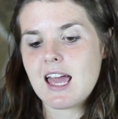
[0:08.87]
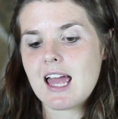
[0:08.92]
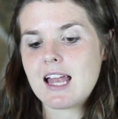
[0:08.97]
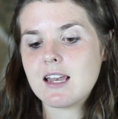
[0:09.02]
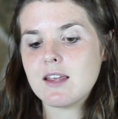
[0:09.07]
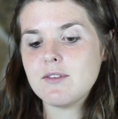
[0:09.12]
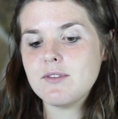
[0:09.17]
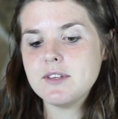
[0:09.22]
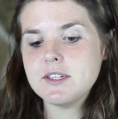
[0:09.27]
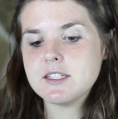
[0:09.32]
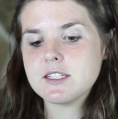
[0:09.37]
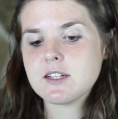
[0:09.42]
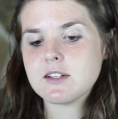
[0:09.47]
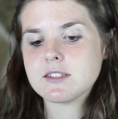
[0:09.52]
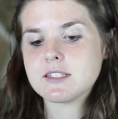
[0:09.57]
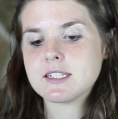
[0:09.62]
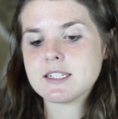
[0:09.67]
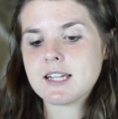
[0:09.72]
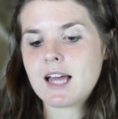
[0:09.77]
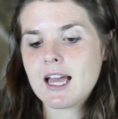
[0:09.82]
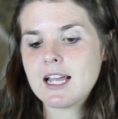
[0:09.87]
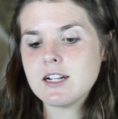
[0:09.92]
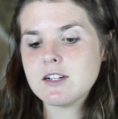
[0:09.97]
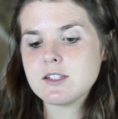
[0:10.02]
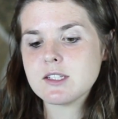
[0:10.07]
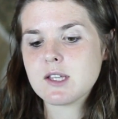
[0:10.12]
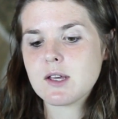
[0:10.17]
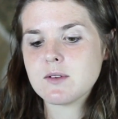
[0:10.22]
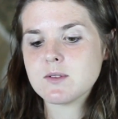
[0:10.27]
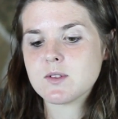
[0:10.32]
And if ye shall deny
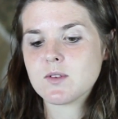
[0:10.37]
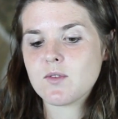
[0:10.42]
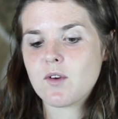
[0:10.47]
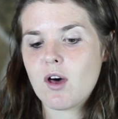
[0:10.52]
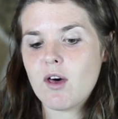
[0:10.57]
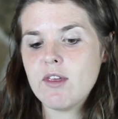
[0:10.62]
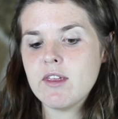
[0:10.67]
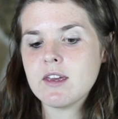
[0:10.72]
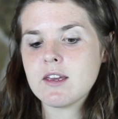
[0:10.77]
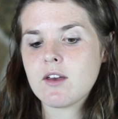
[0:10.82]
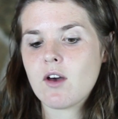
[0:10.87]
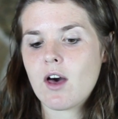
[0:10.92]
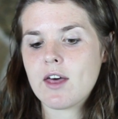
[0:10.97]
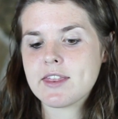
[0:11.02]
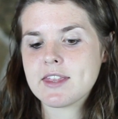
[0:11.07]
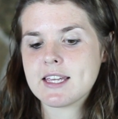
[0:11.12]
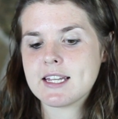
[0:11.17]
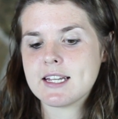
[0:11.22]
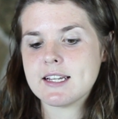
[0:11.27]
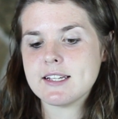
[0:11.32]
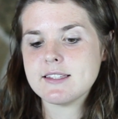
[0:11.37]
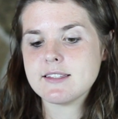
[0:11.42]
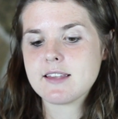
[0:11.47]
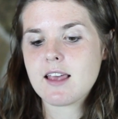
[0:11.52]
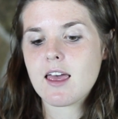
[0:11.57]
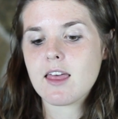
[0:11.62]
yourselves of all ungodliness